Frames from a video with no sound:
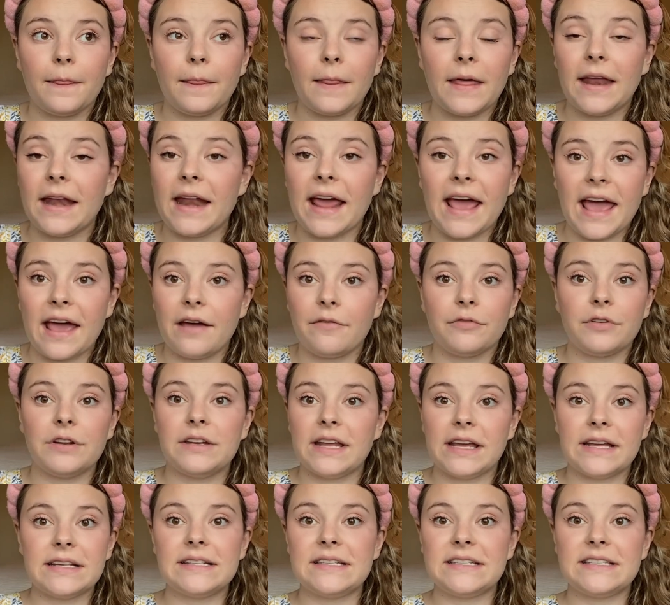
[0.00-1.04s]
an
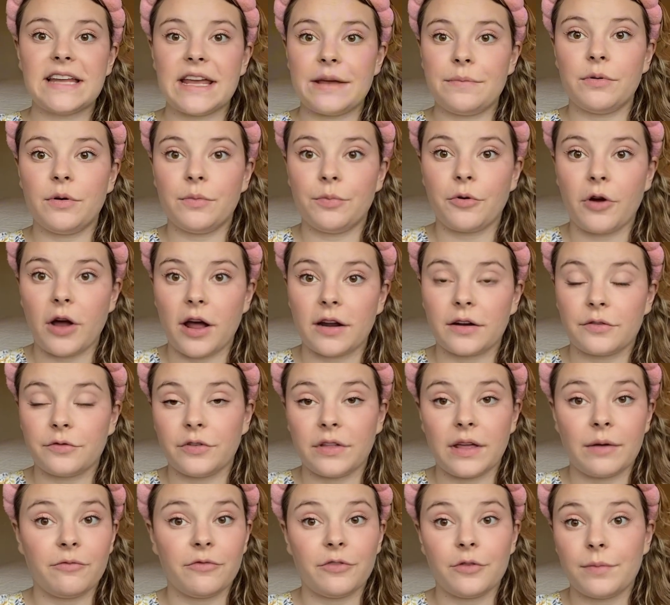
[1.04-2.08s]
everyday staple product for
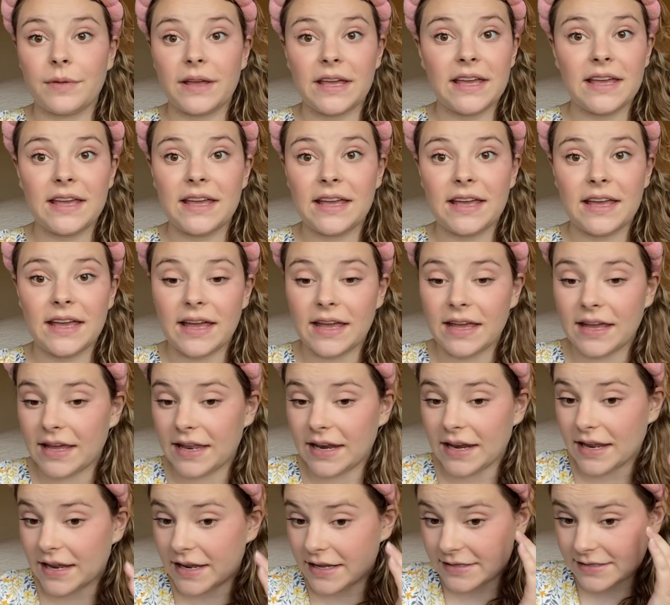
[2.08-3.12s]
them. For me, it
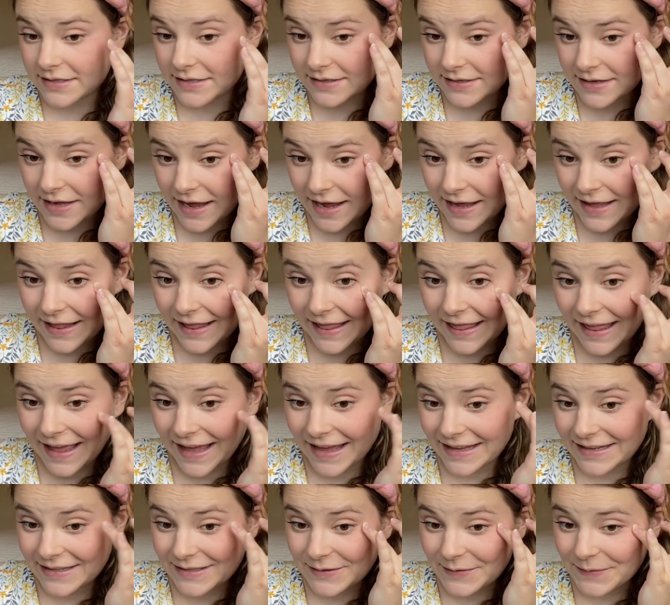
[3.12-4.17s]
is. I
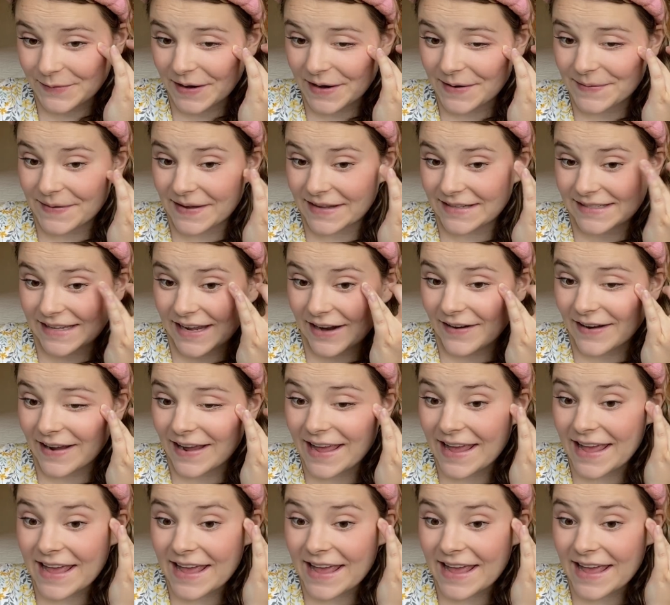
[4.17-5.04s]
like to wear mascara.